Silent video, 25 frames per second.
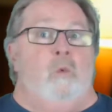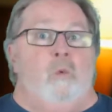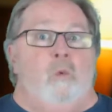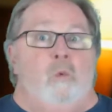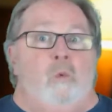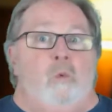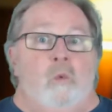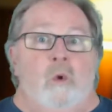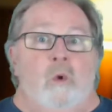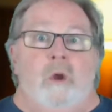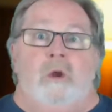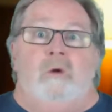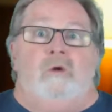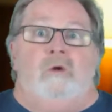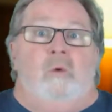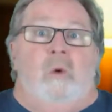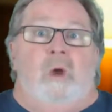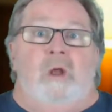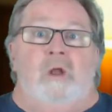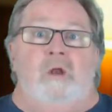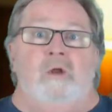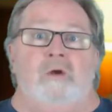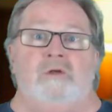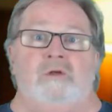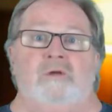Where do I
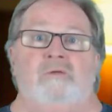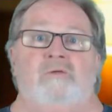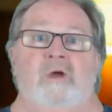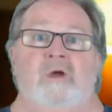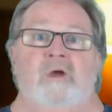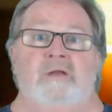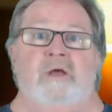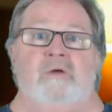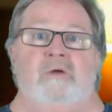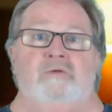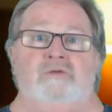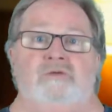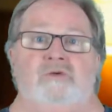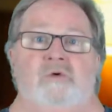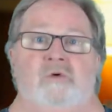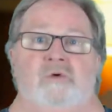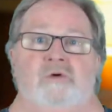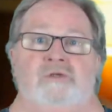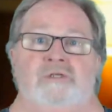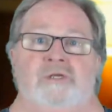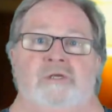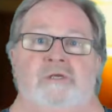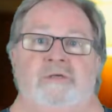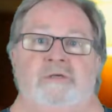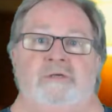look to find
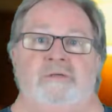outsourcing?